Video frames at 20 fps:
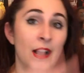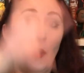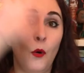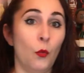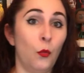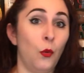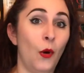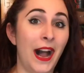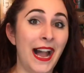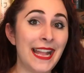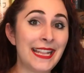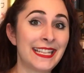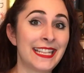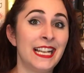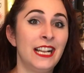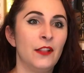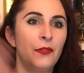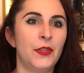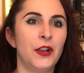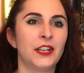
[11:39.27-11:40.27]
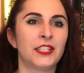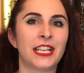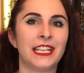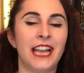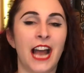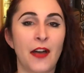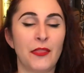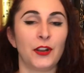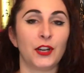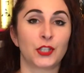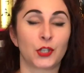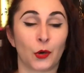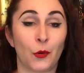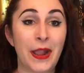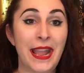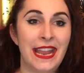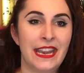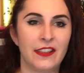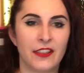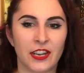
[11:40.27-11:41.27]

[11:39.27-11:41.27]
What? There's another twin.